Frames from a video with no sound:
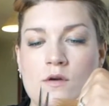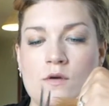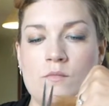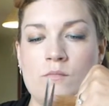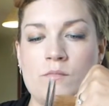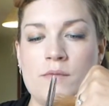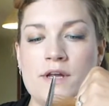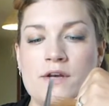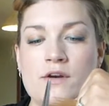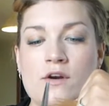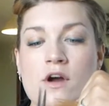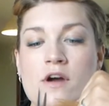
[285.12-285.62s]

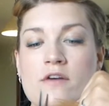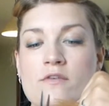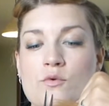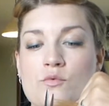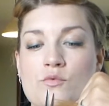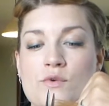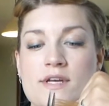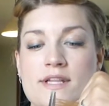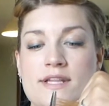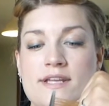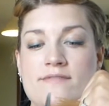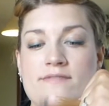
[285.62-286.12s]
but not
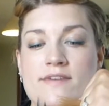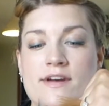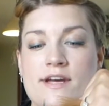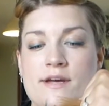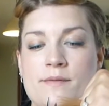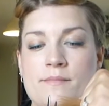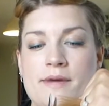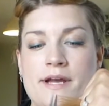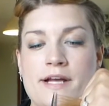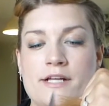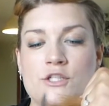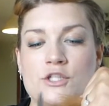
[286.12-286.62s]
really very
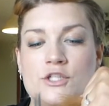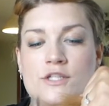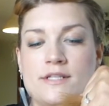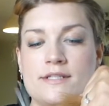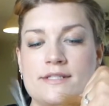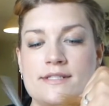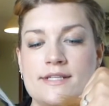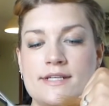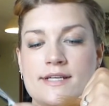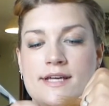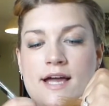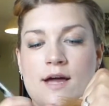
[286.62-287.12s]
much,
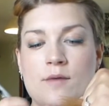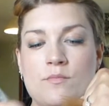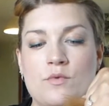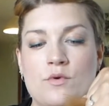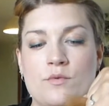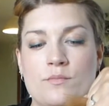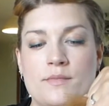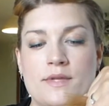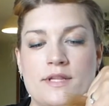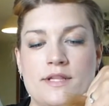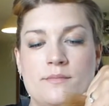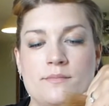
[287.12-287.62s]
just a couple
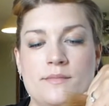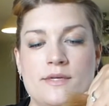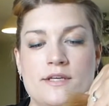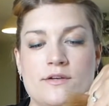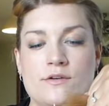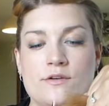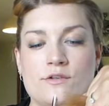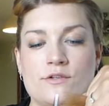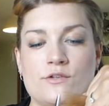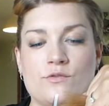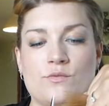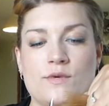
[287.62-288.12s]

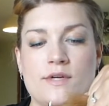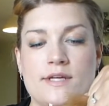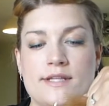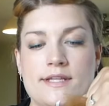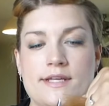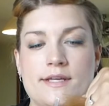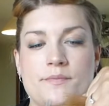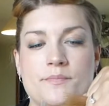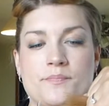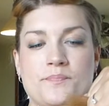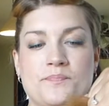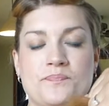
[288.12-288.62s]
millimeters
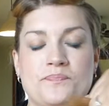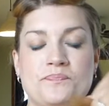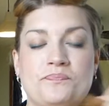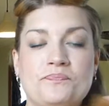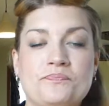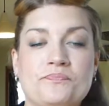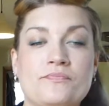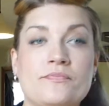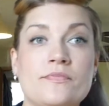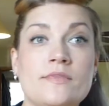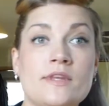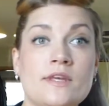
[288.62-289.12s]
really.
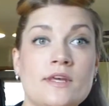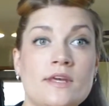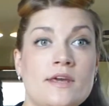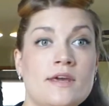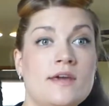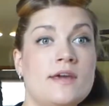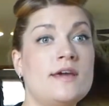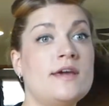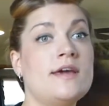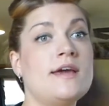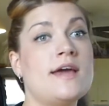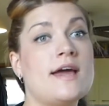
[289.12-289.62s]

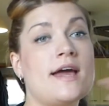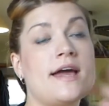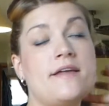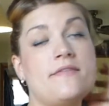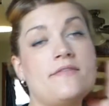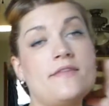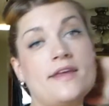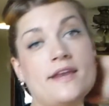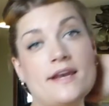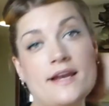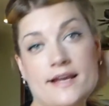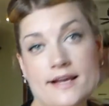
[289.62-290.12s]

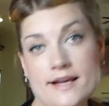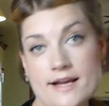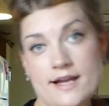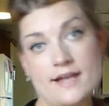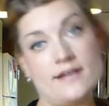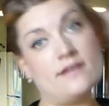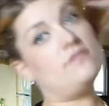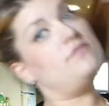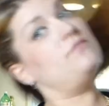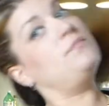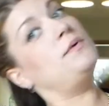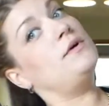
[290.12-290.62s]
And then I
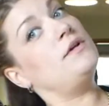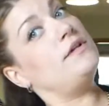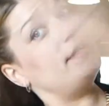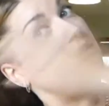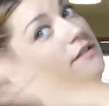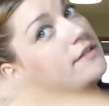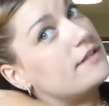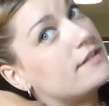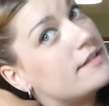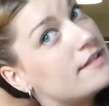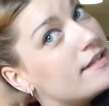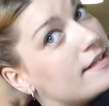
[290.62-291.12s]
kind of pull
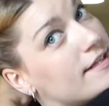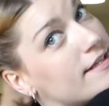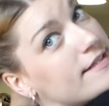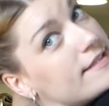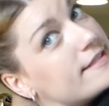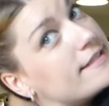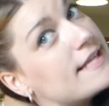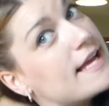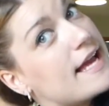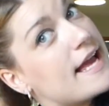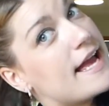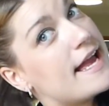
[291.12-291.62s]
it to this
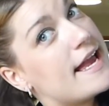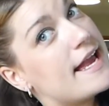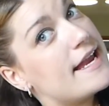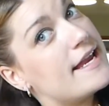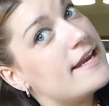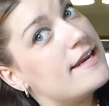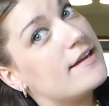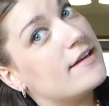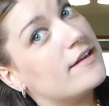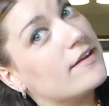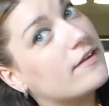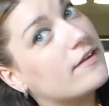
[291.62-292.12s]
side